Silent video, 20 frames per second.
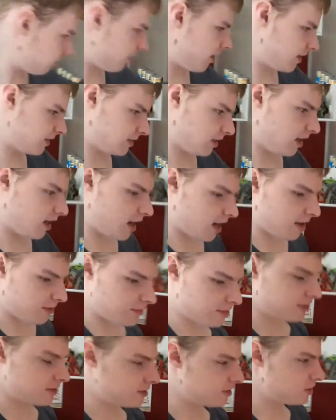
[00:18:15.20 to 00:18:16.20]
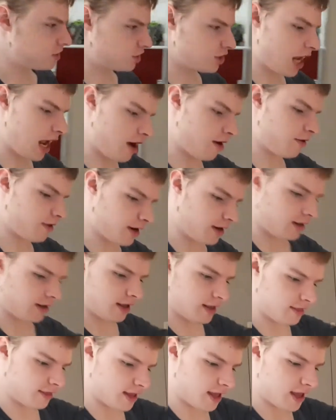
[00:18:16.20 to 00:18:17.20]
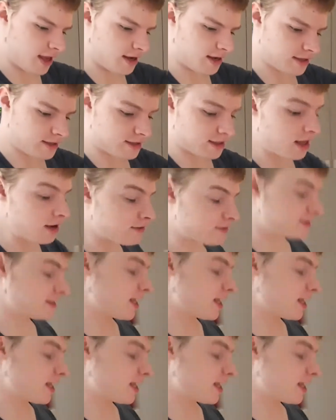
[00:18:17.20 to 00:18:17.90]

the right time, showering, and then instead of